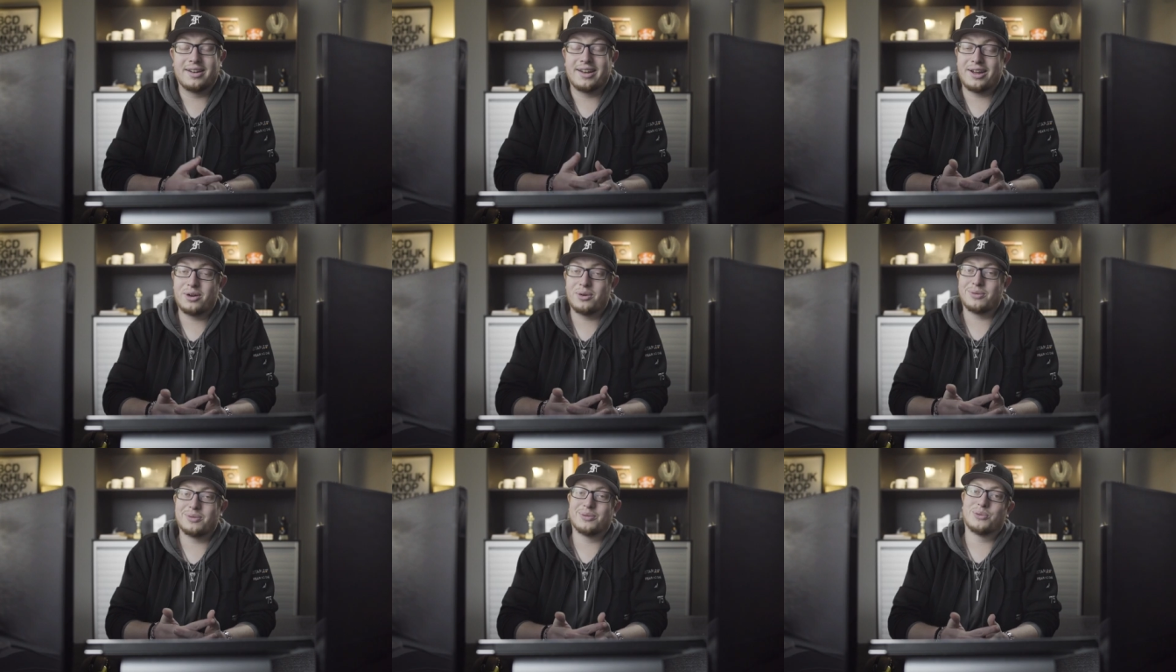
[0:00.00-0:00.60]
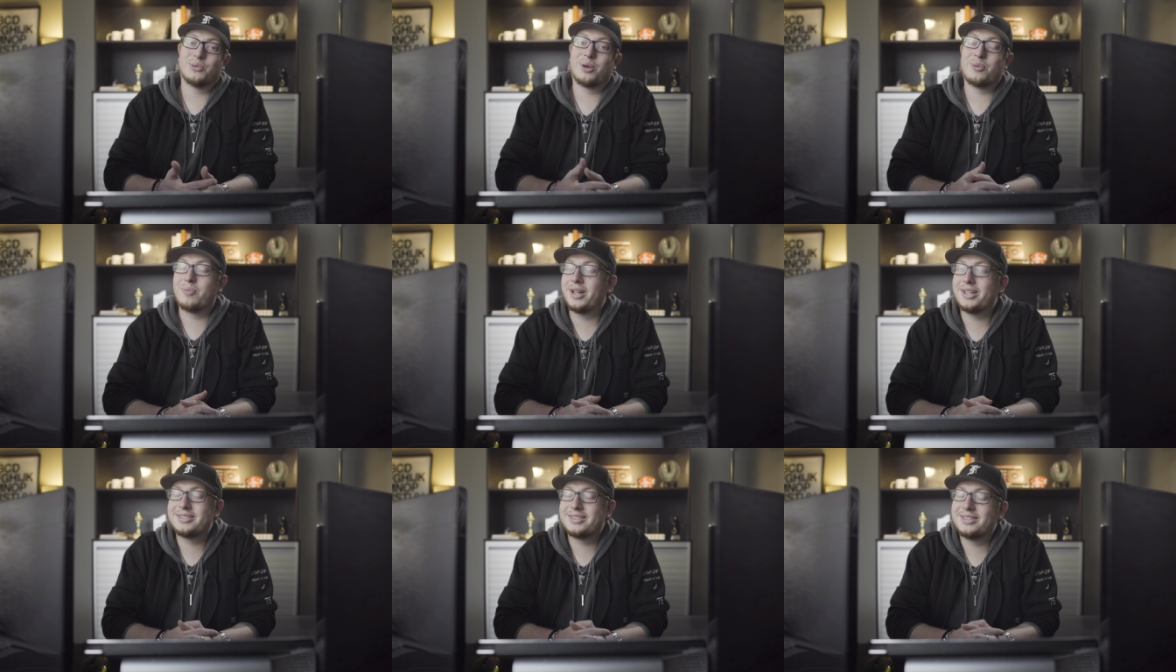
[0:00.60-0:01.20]
Now, what
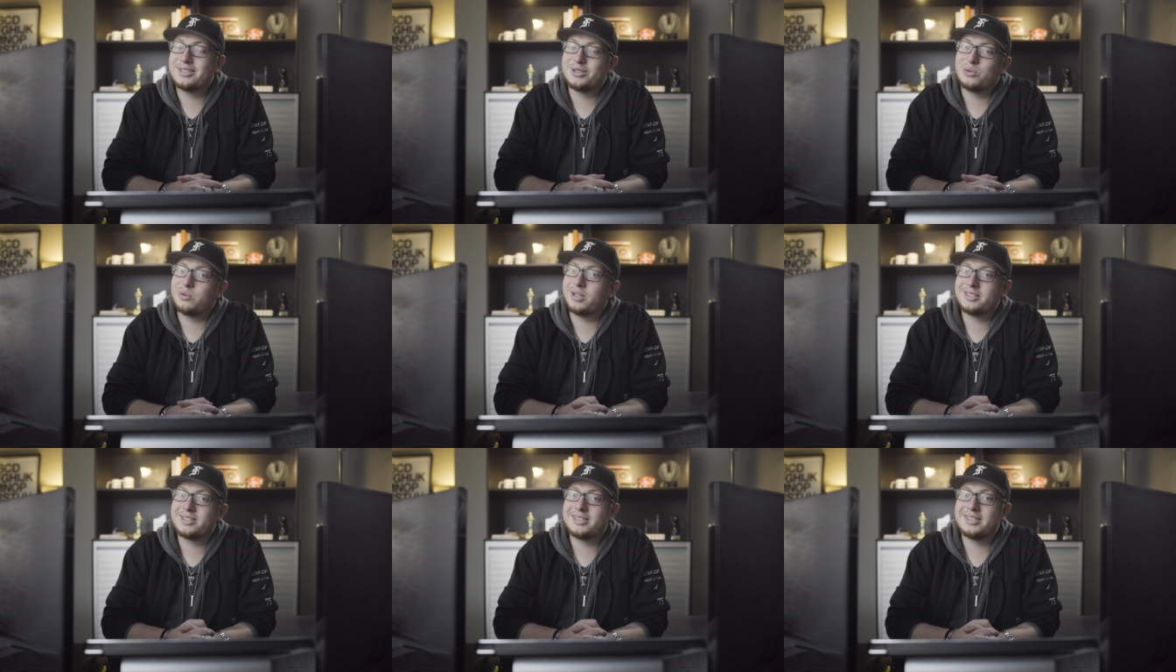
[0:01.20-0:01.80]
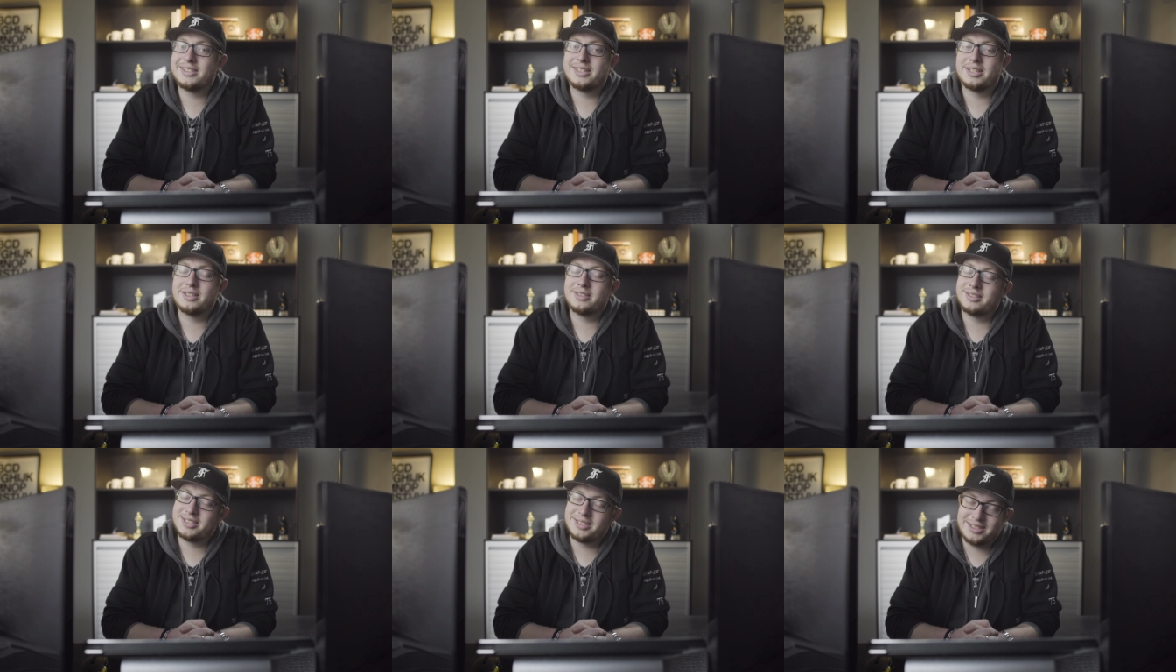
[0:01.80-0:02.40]
makes this question
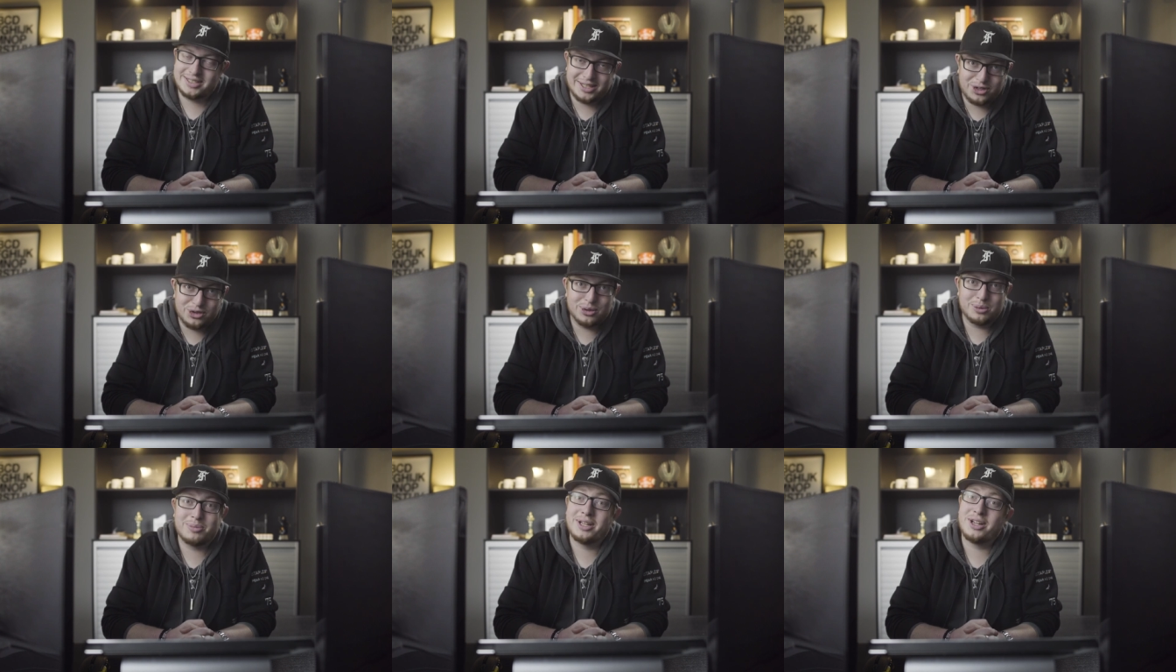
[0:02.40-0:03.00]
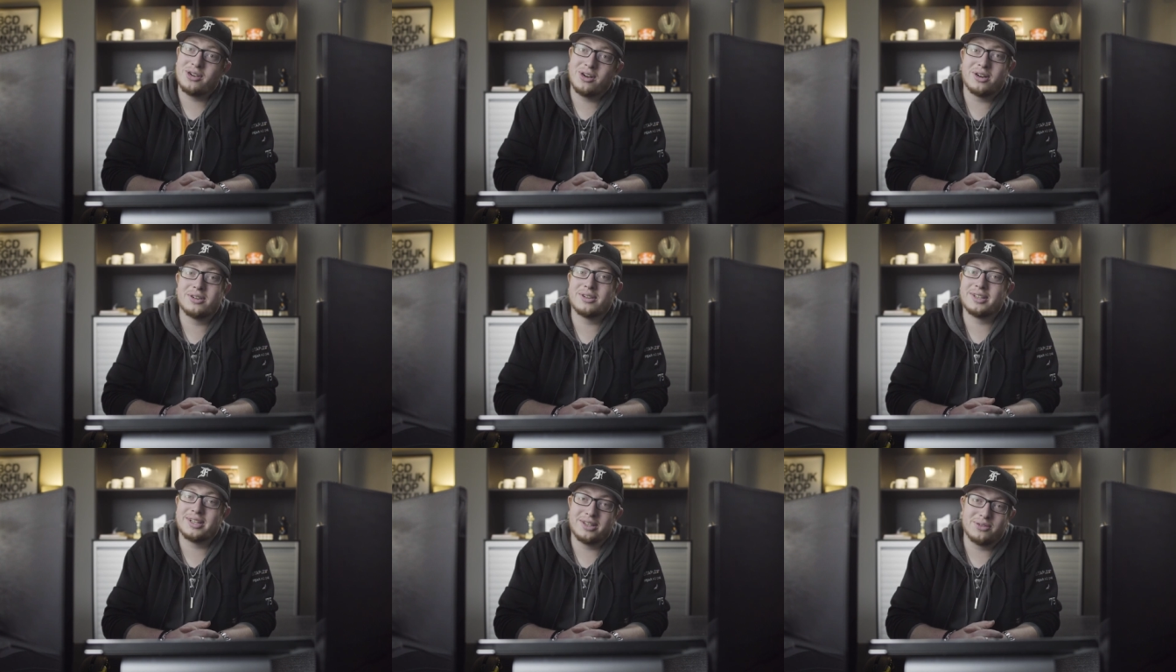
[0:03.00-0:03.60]
considerably
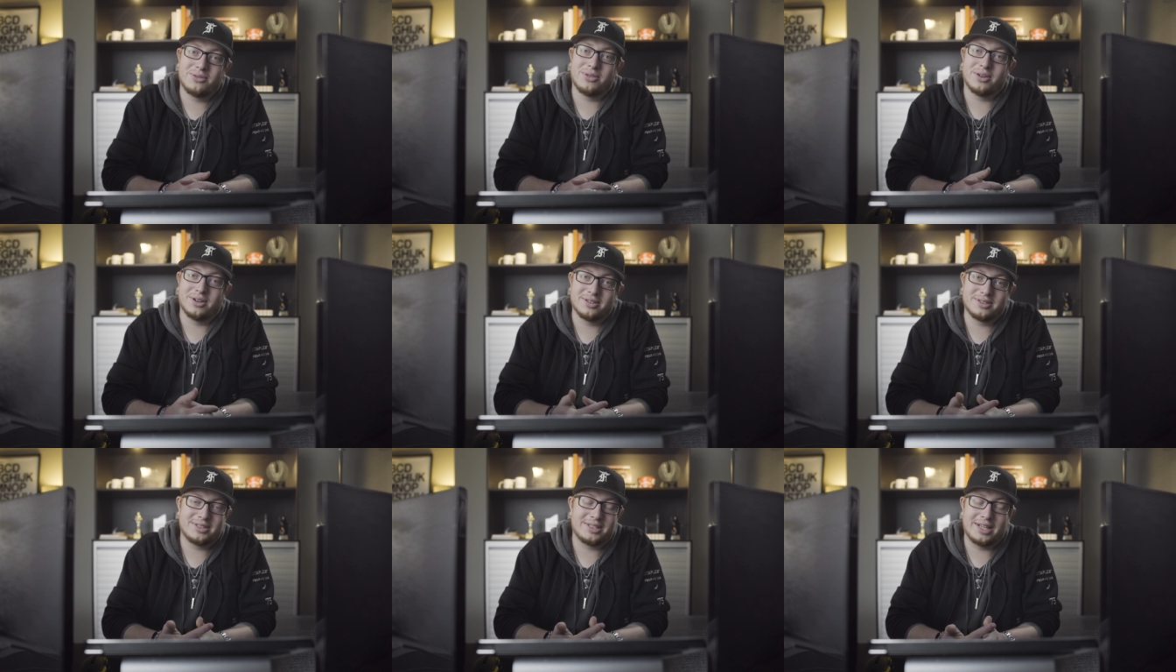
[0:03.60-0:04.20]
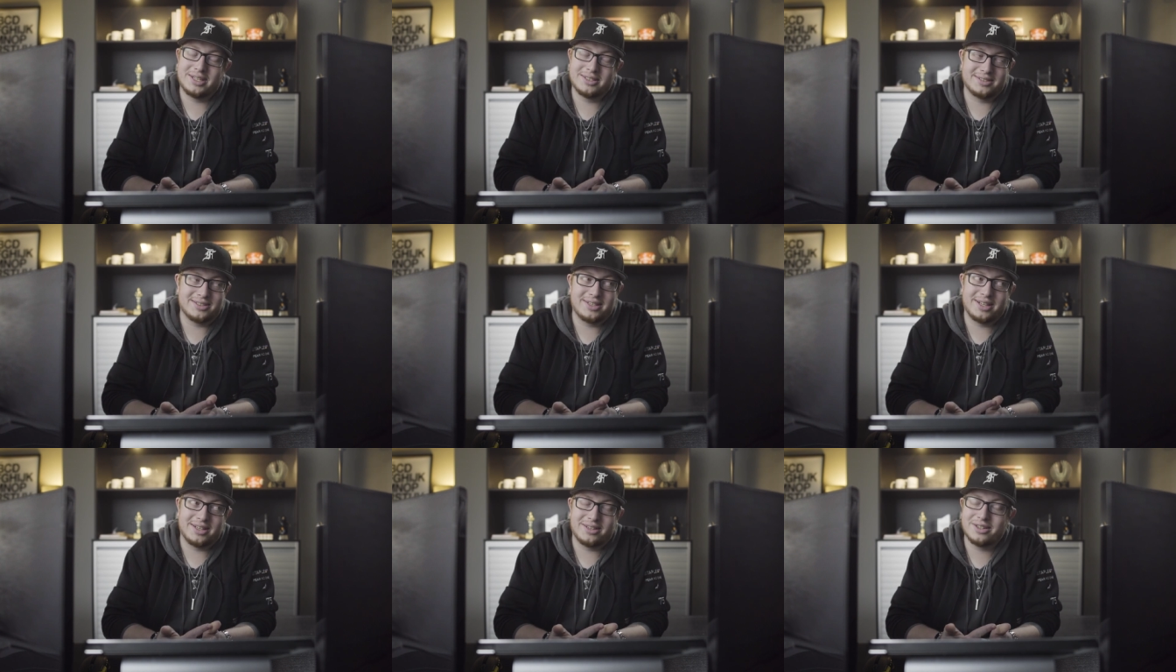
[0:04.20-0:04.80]
harder than the first is
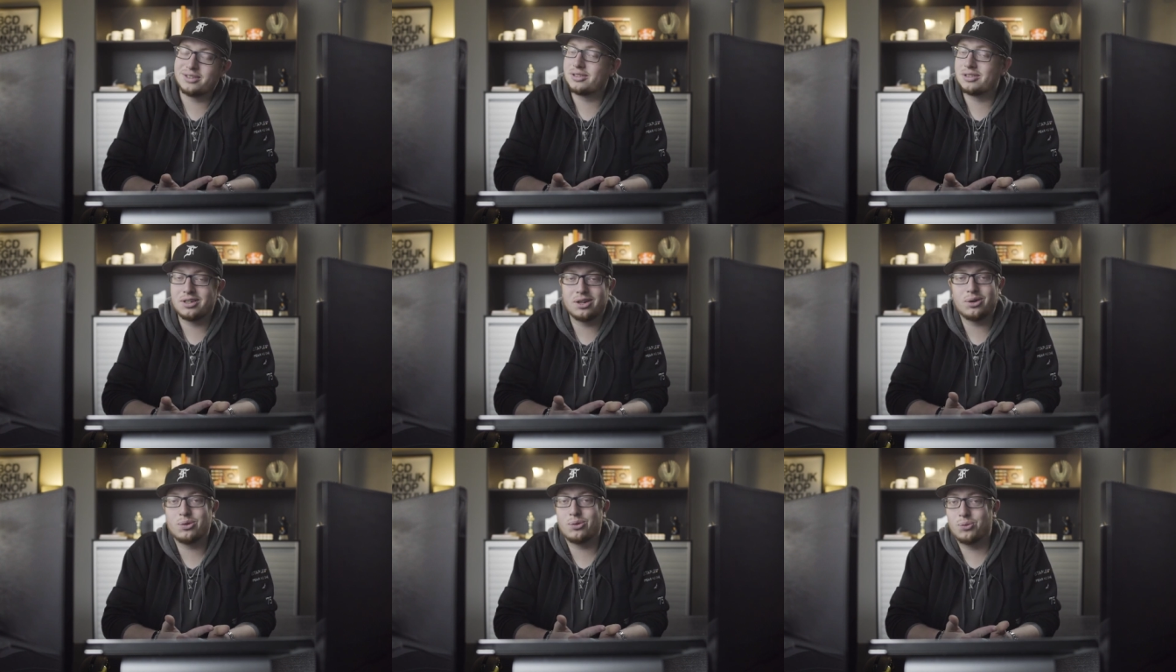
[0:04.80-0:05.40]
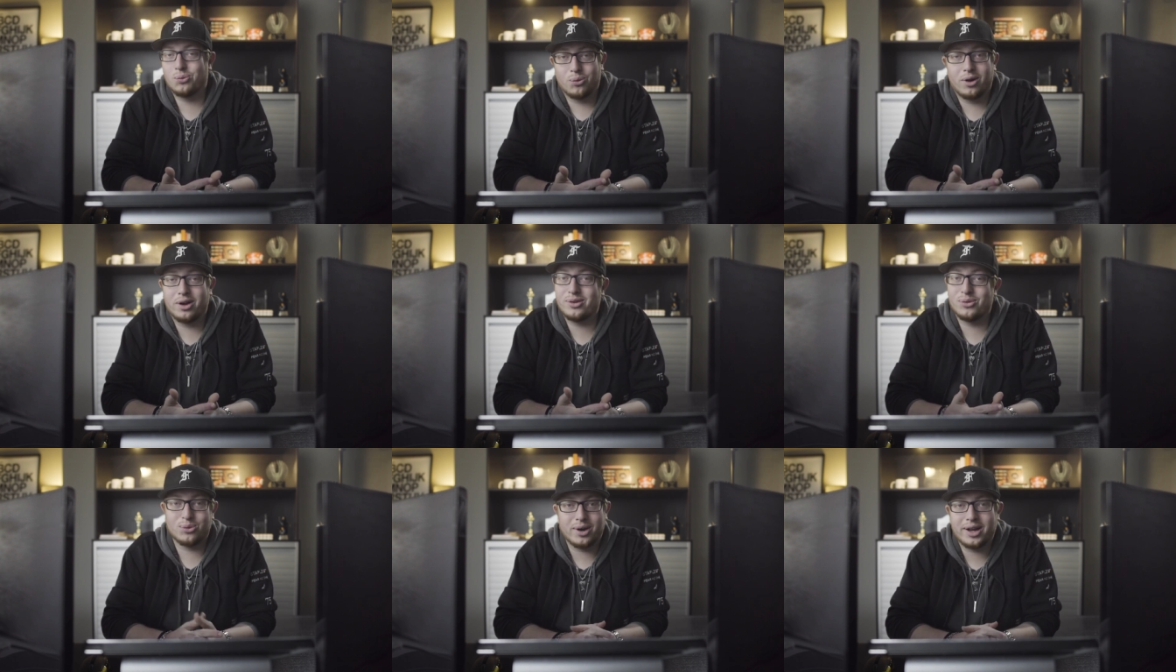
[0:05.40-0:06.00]
that there's no
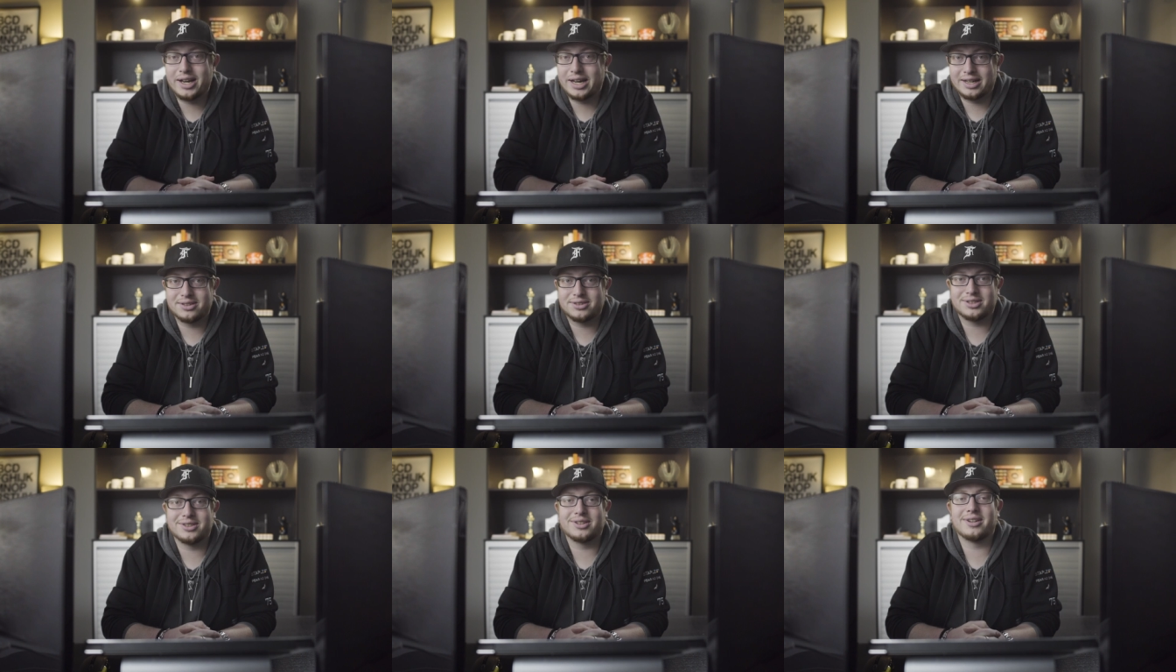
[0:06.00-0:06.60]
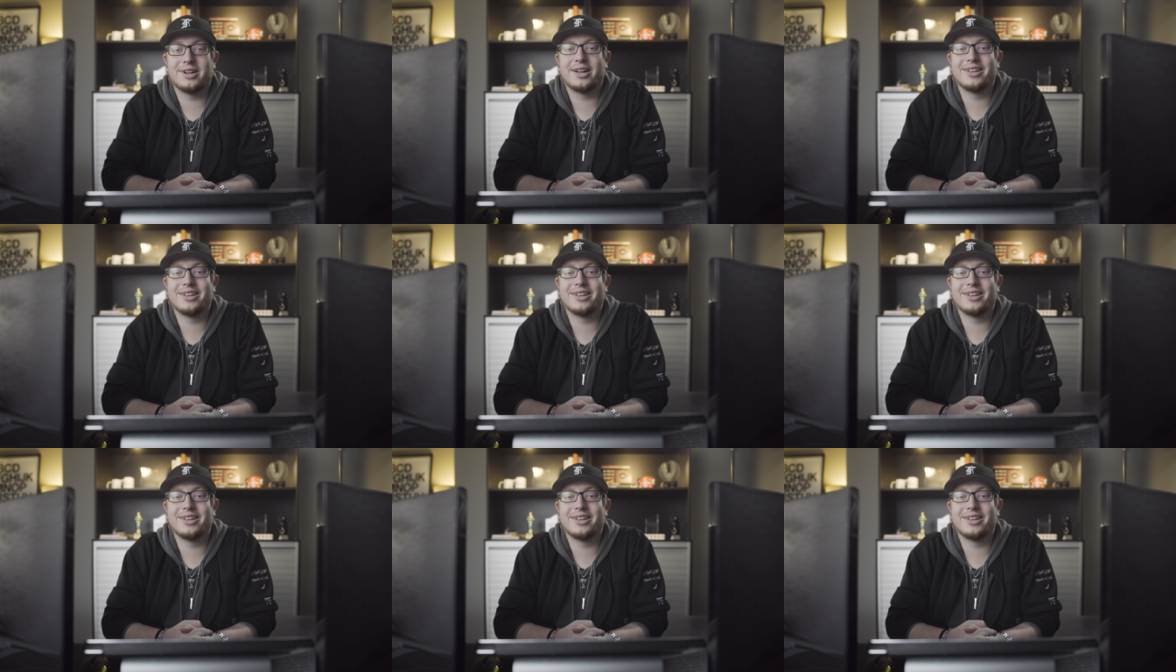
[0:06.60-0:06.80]
one right answer,